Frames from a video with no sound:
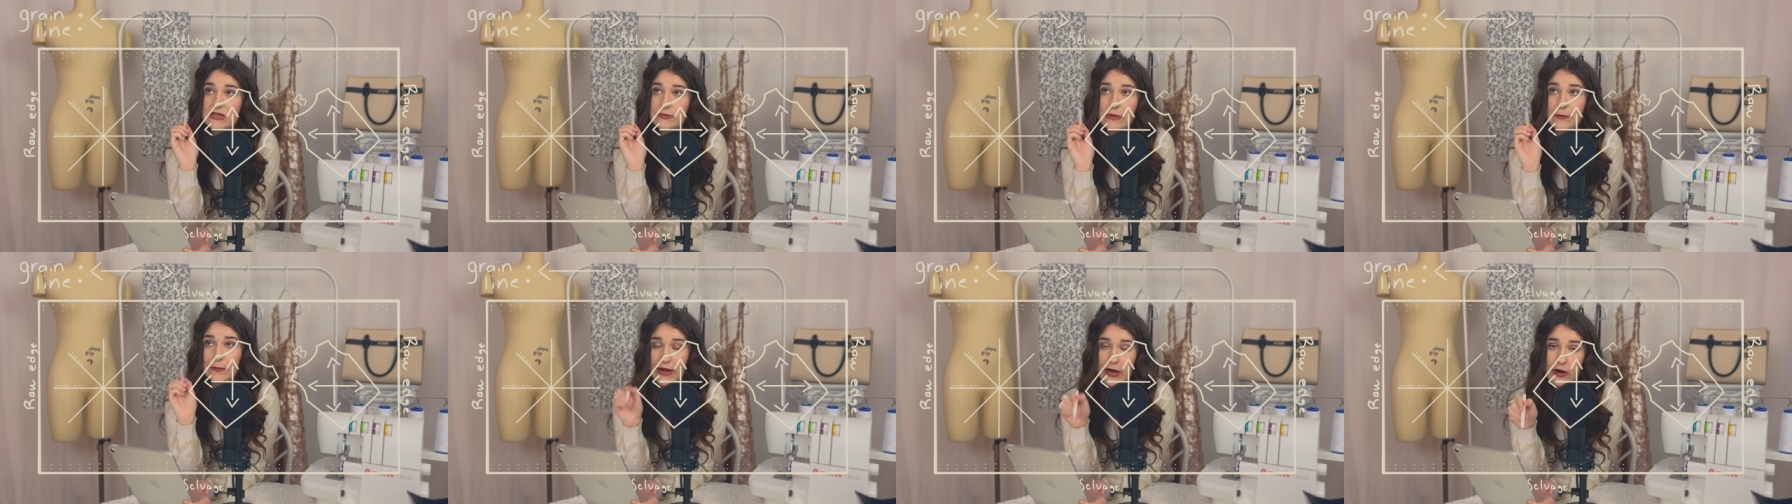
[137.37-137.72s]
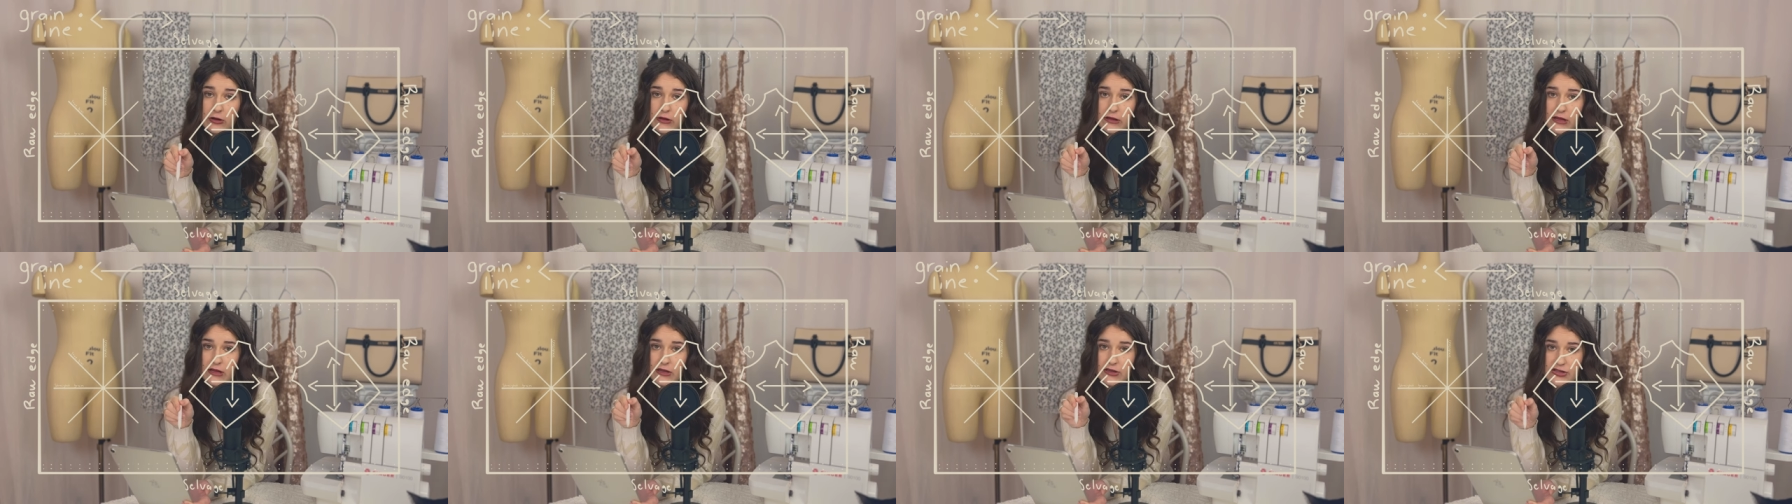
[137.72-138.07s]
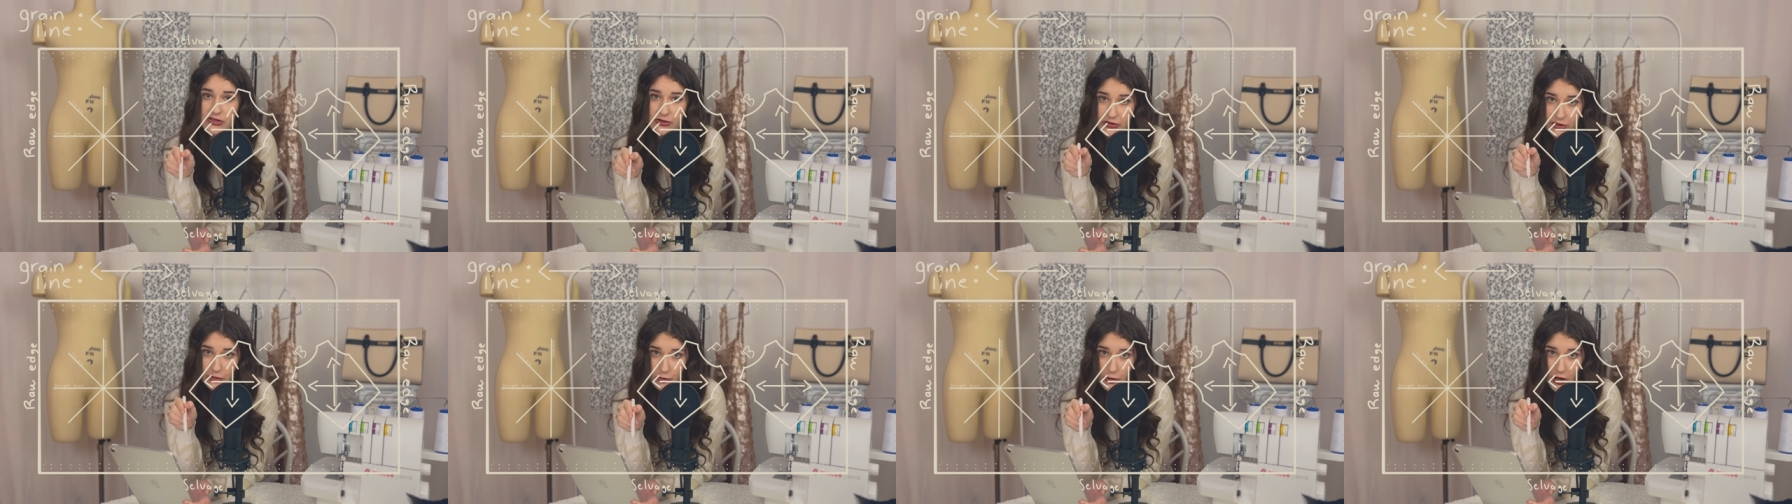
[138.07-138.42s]
parallel
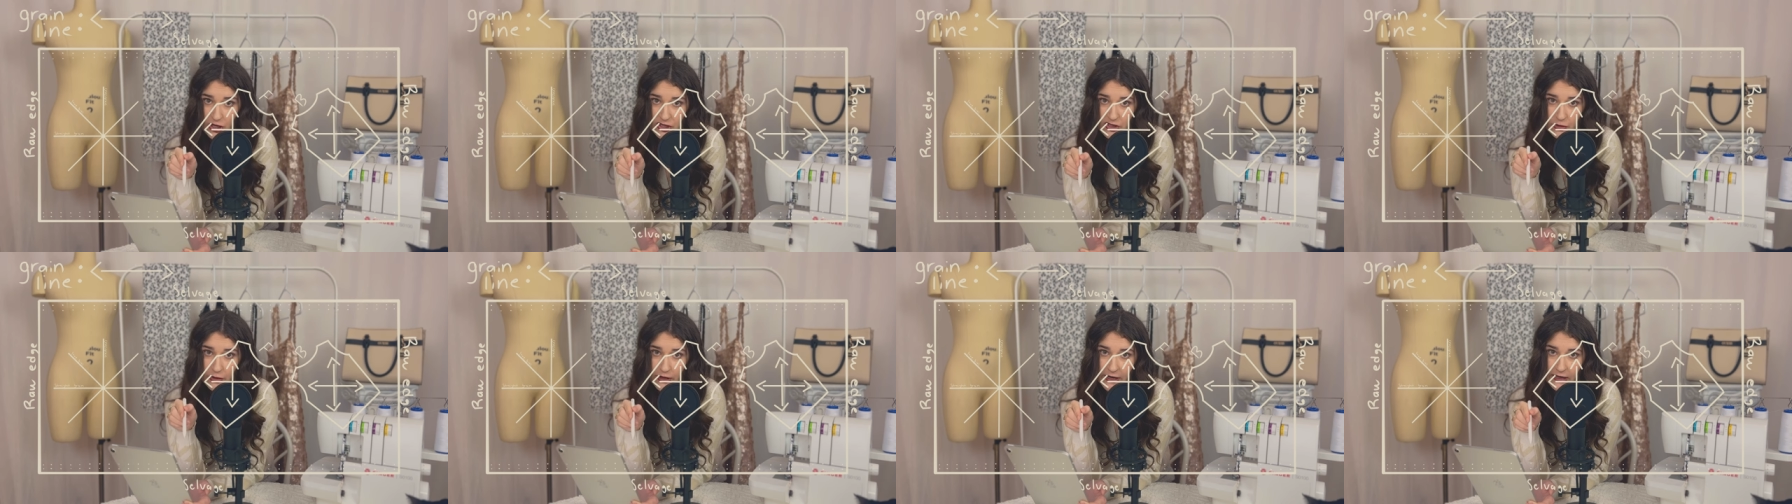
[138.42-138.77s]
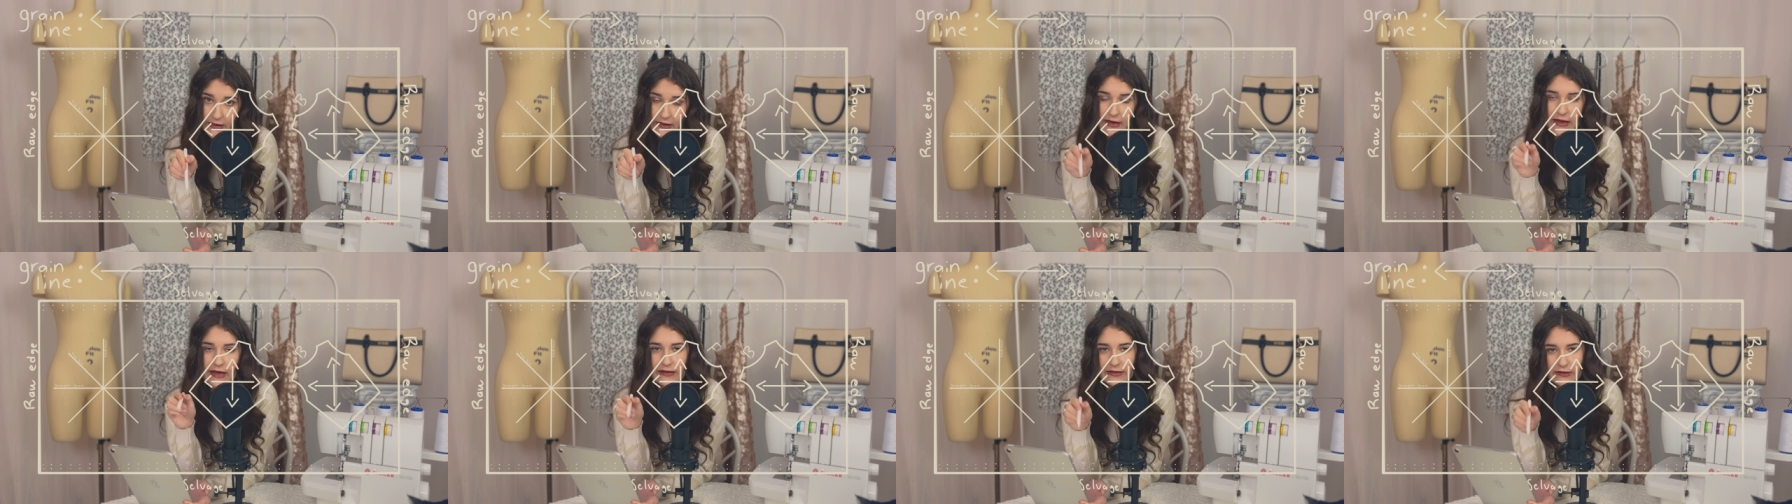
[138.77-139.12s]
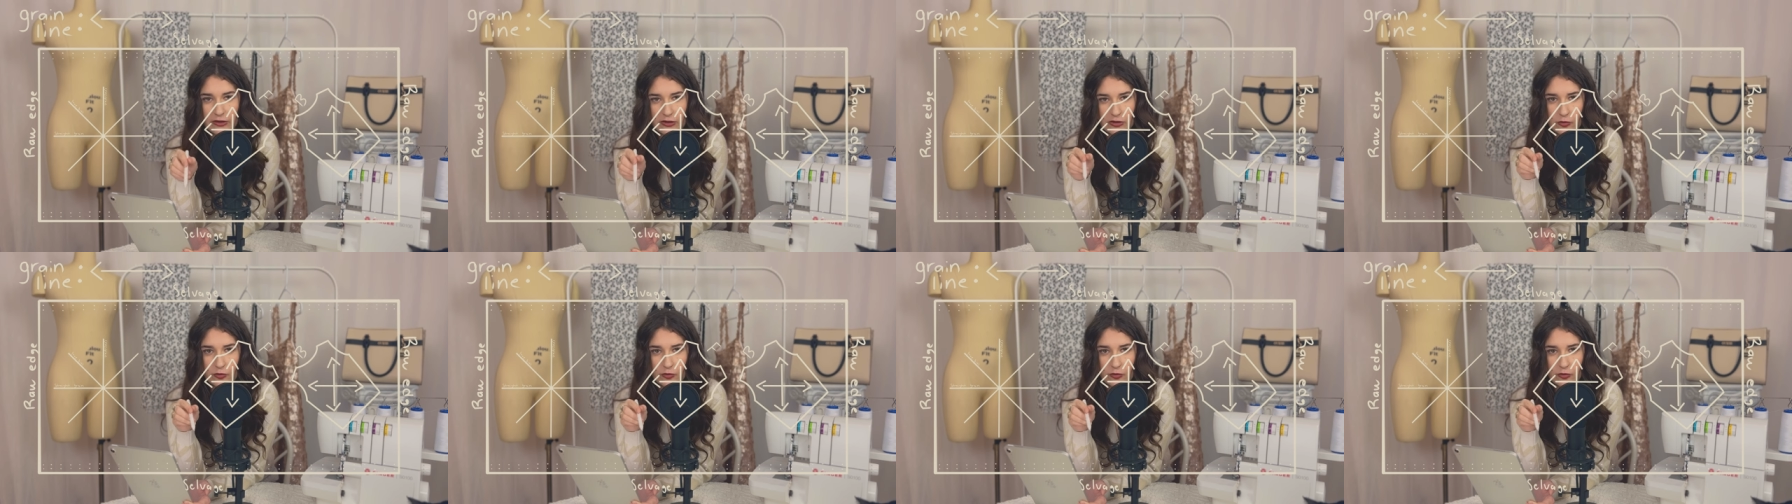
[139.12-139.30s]
to the cross grain, and the